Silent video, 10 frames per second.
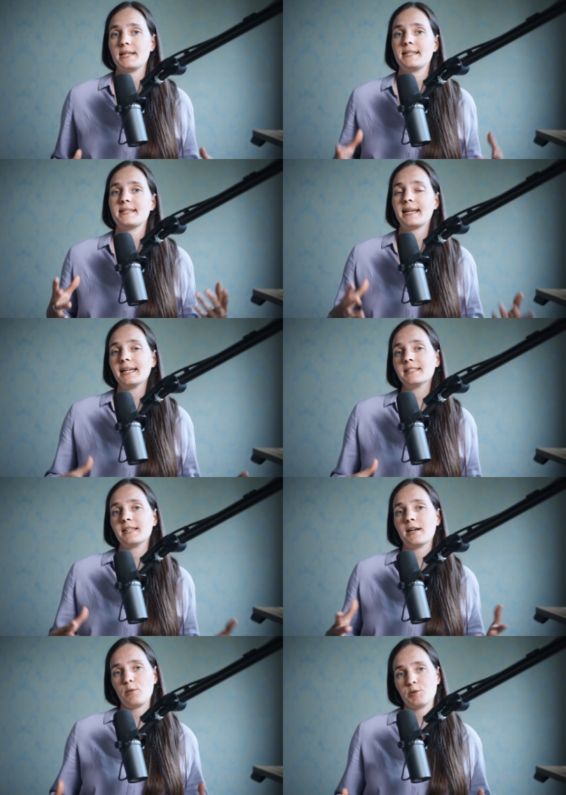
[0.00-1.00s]
the
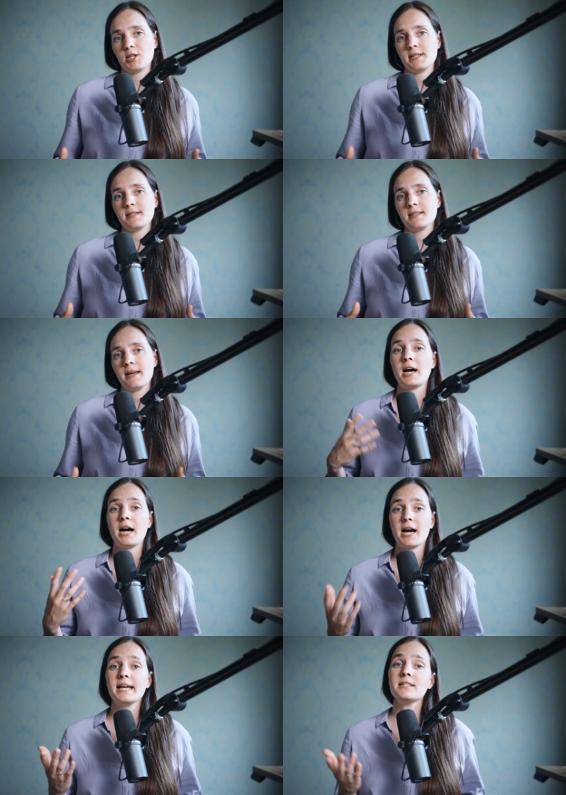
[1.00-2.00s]
scatter options
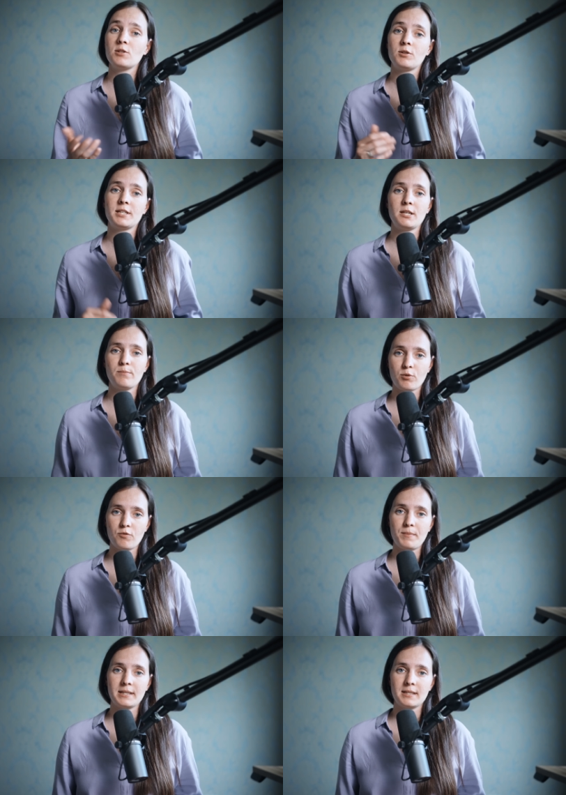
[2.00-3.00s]
are a solid
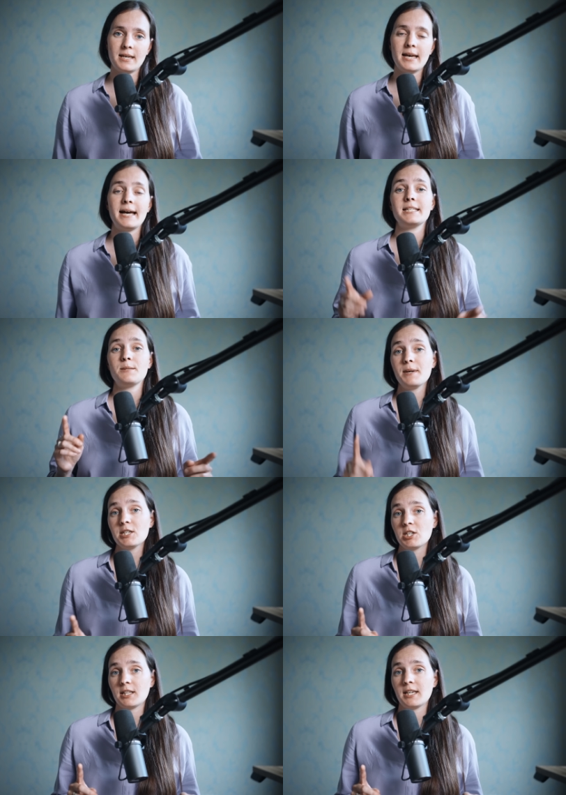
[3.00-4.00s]
improvement,
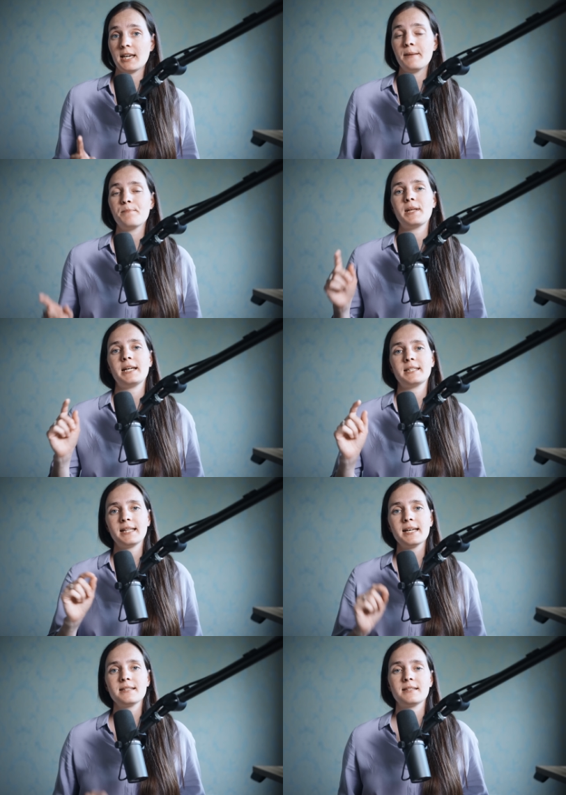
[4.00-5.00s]
especially that
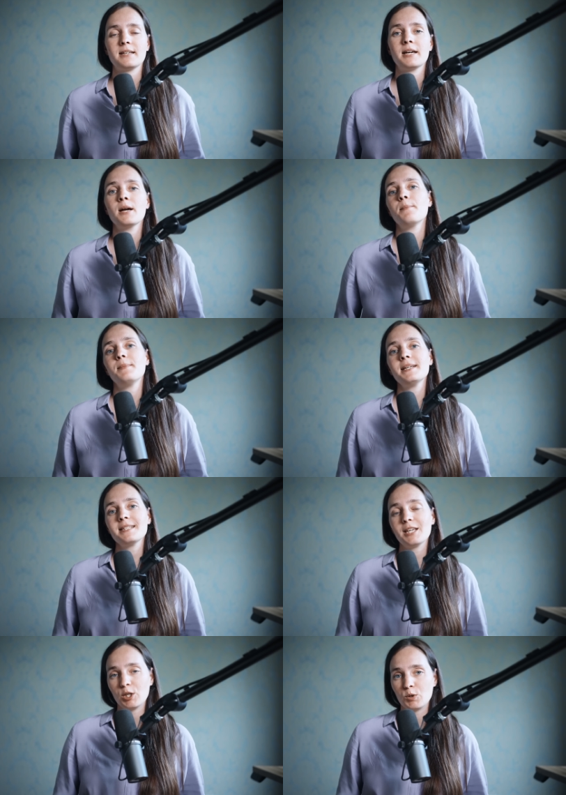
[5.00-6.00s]
cluster plays
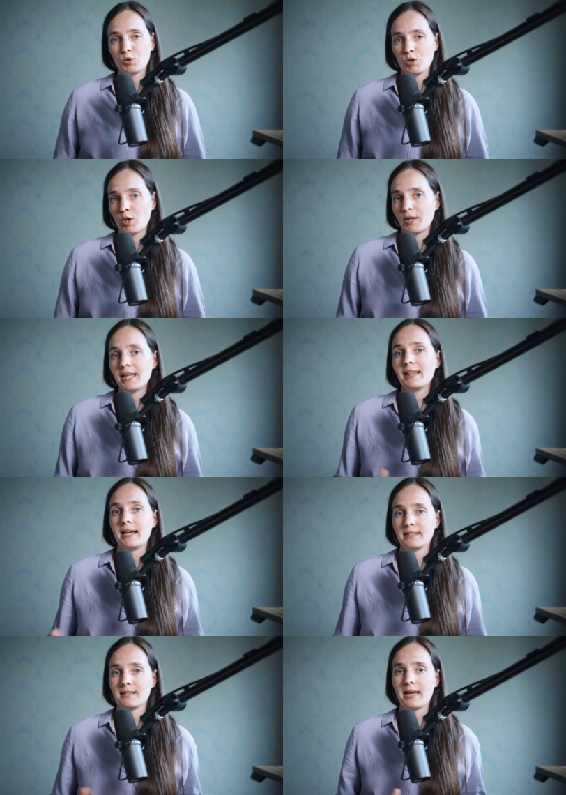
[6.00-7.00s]
a huge role in
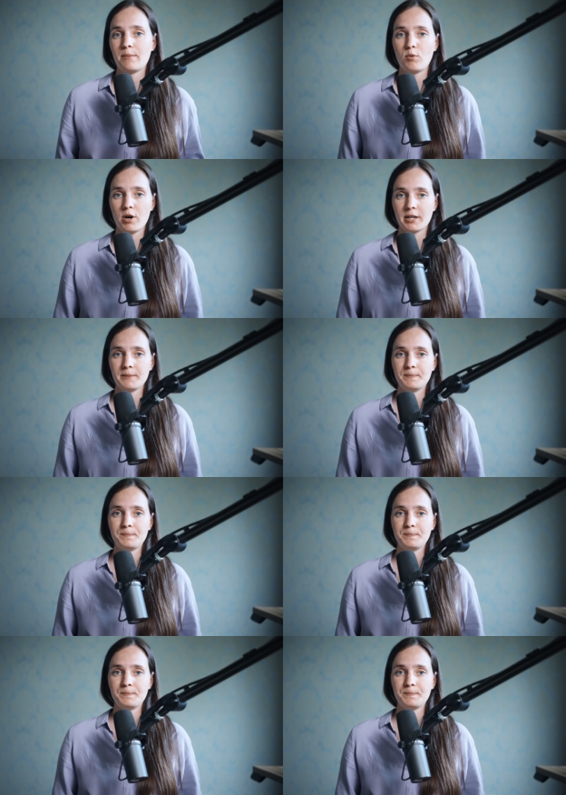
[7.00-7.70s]
landscape work.